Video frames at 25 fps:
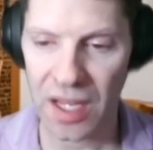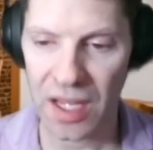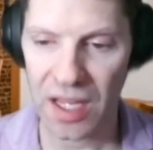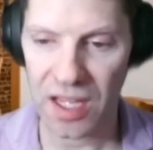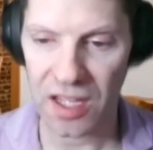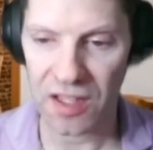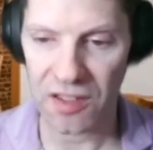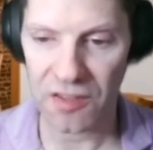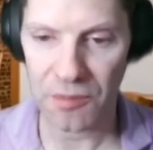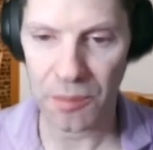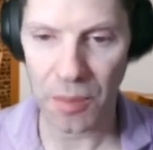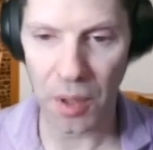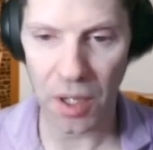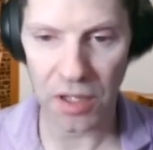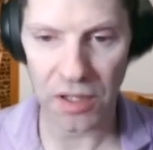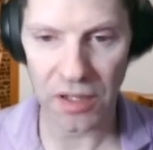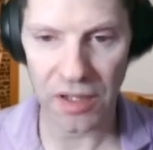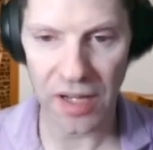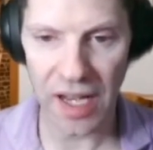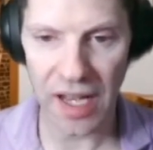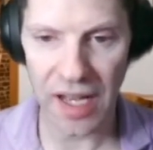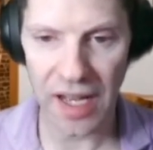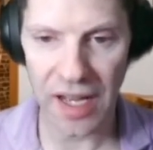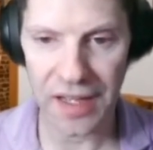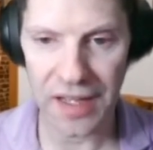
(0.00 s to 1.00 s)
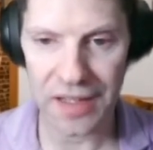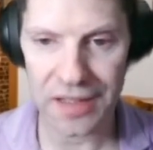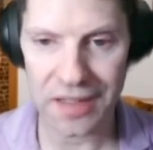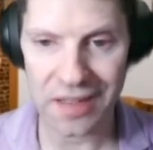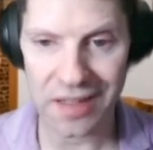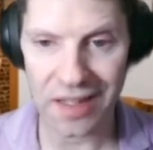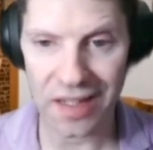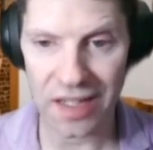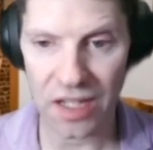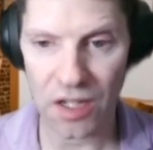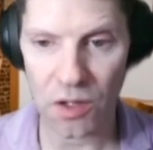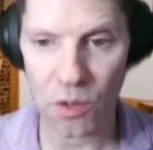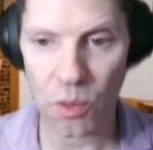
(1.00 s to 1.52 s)
If partner has
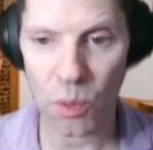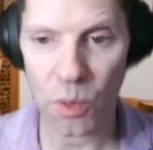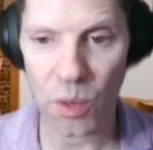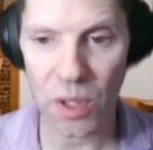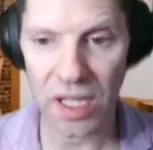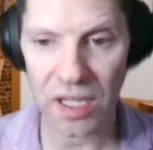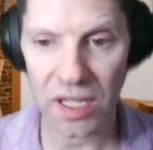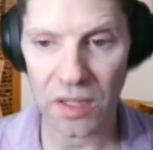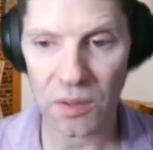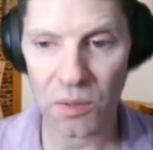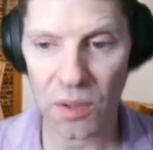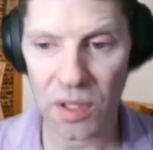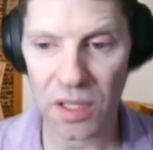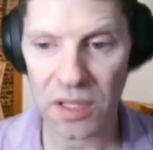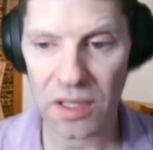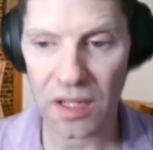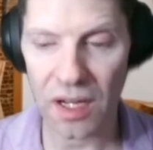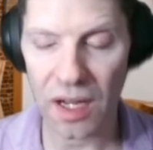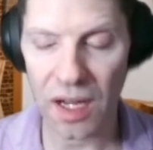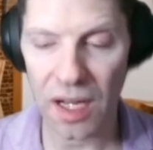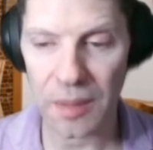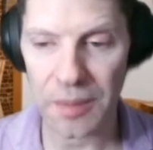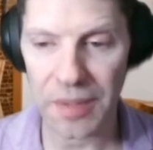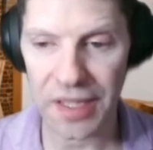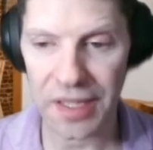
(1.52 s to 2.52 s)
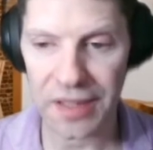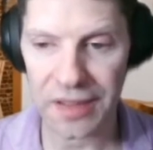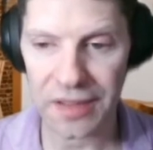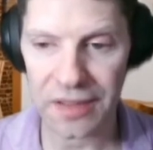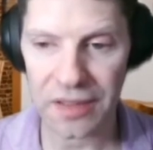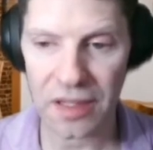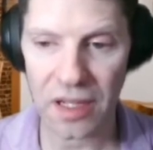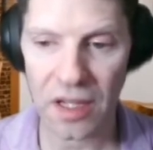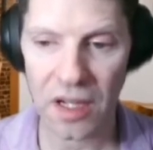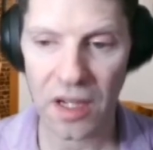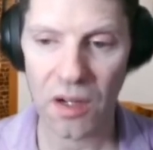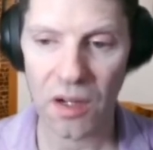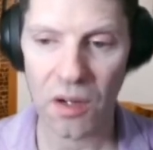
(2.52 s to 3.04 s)
like queen and 1 diamond
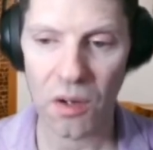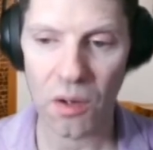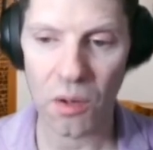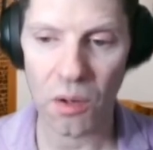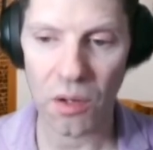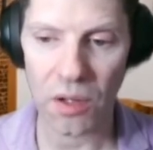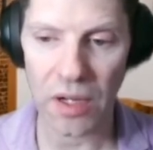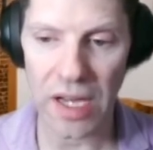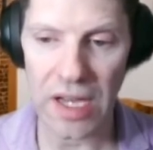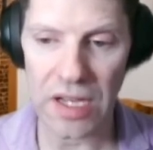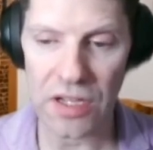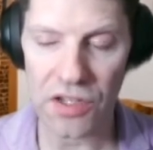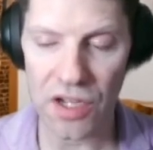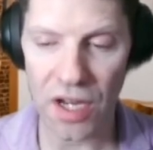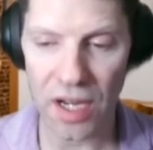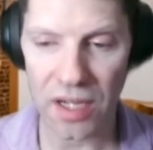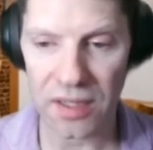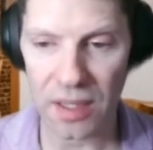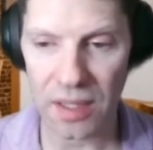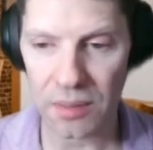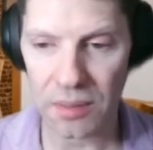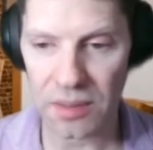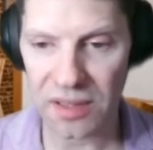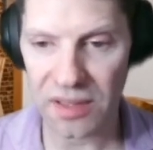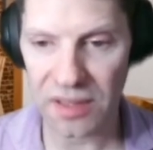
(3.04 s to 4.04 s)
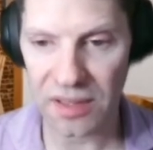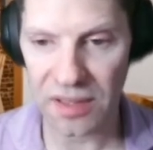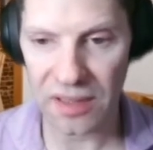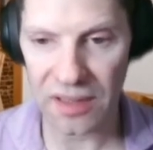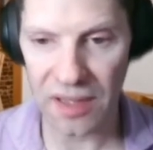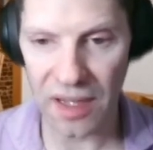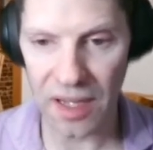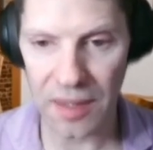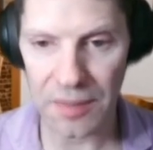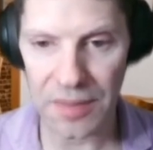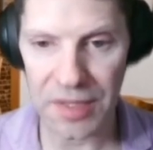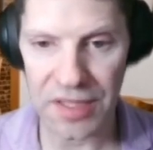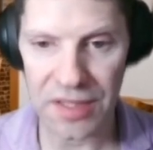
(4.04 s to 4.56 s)
or ace jack doubleton of
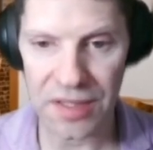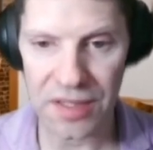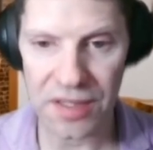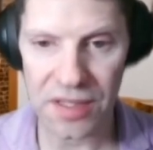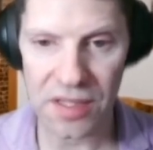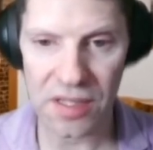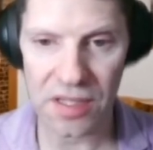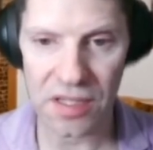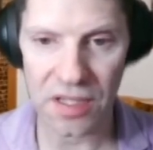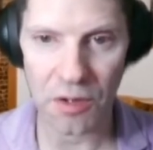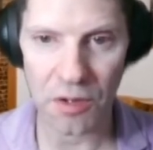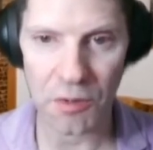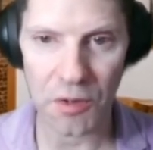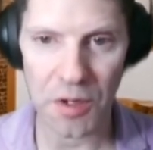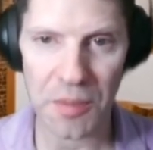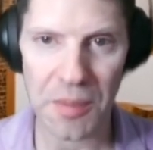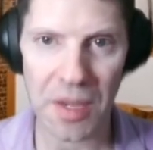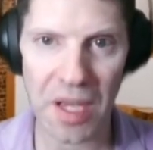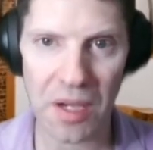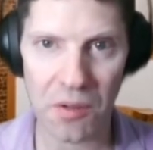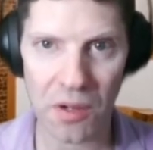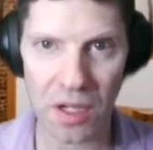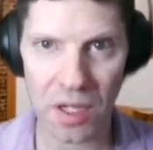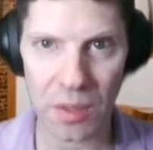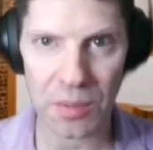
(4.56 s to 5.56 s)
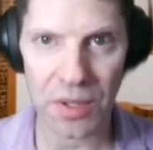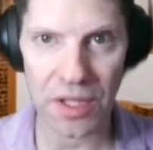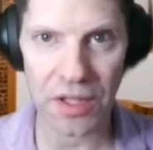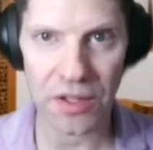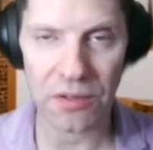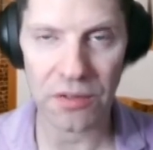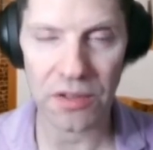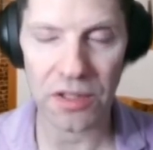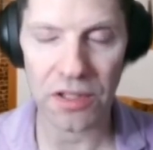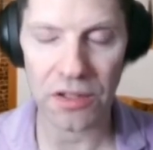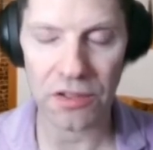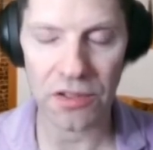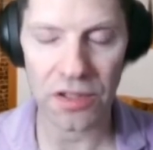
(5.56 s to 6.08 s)
diamonds, we may want to play
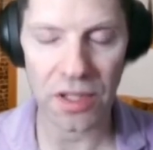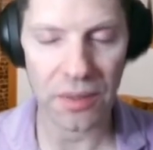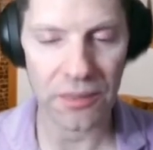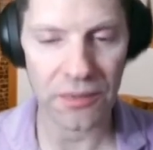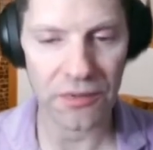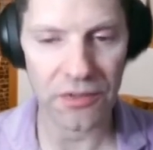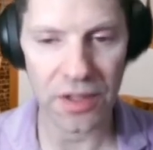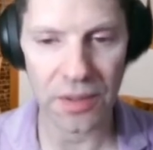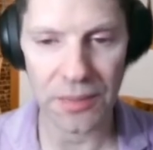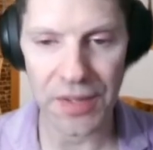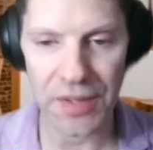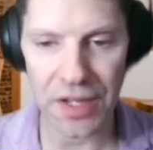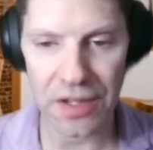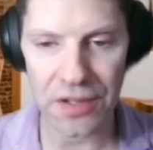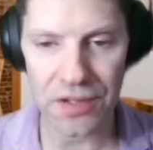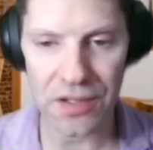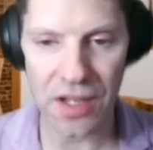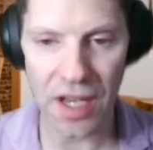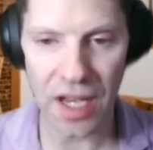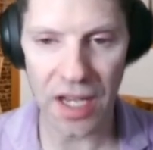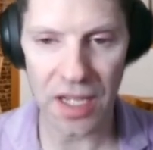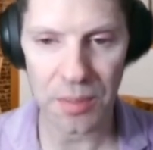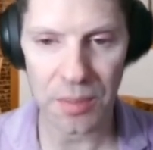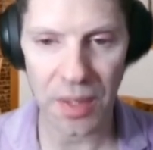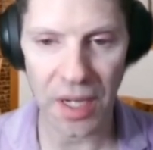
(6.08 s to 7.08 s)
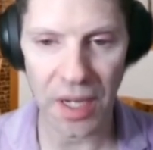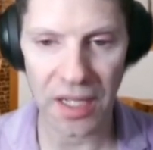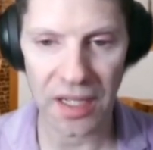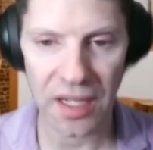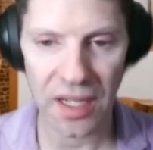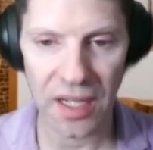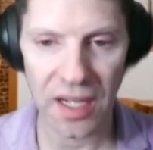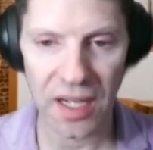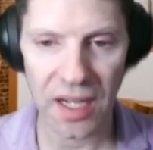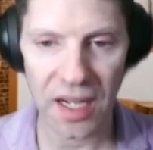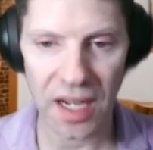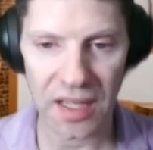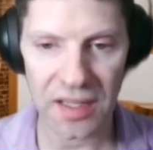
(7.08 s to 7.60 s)
3-no trump from their side, but
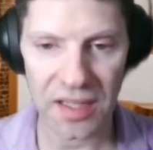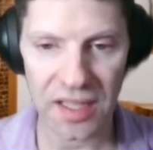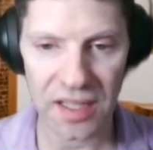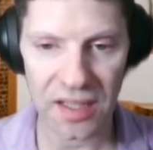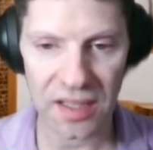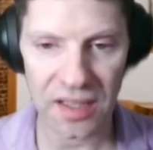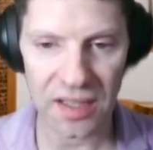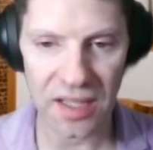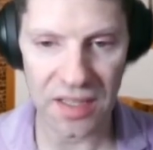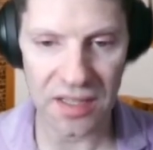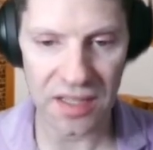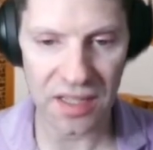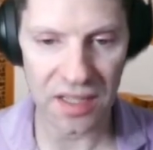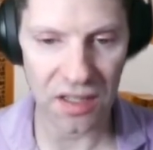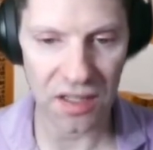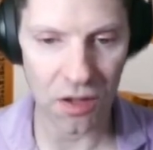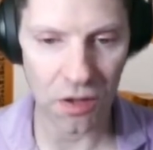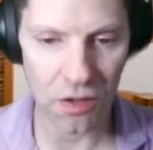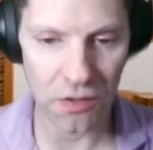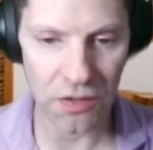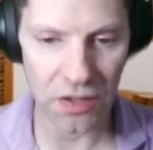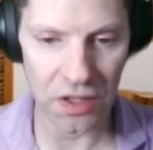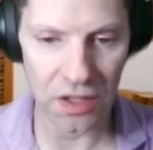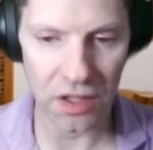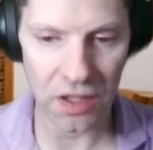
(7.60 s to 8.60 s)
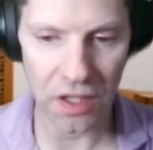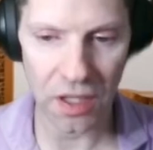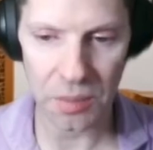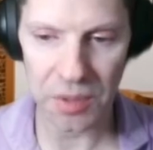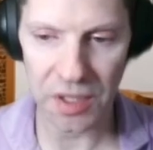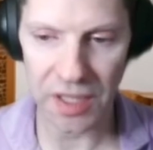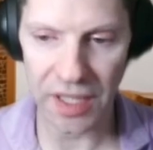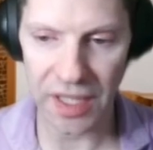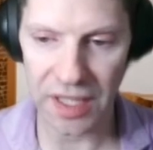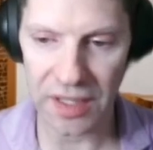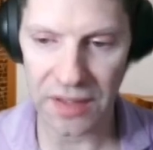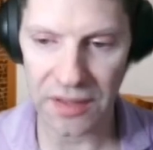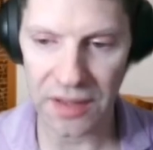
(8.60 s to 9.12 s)
I think that's going to
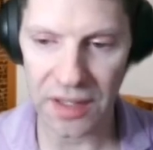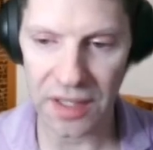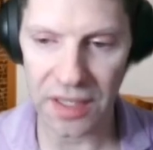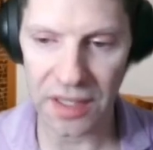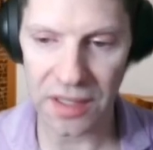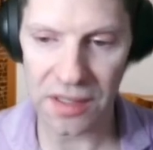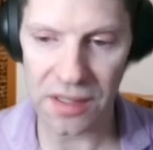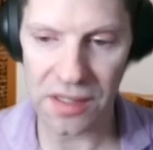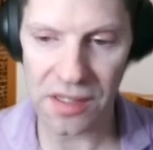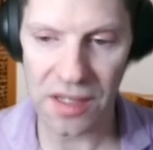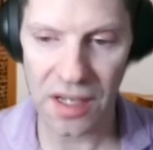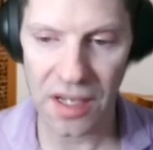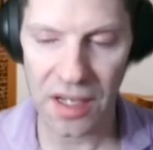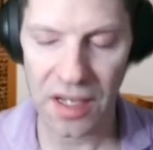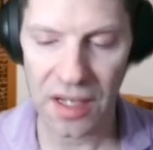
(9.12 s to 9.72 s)
overcomplicate things.